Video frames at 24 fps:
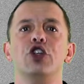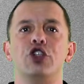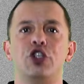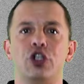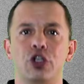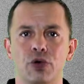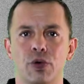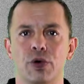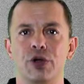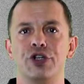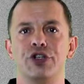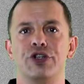
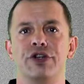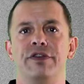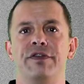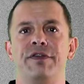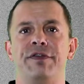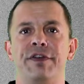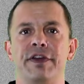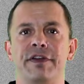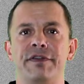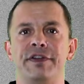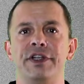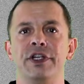
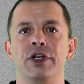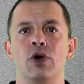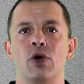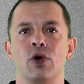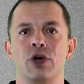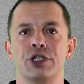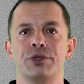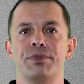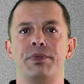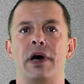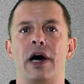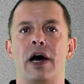250
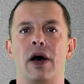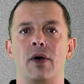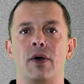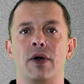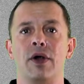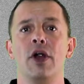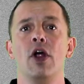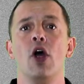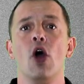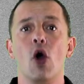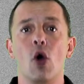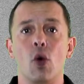horsepower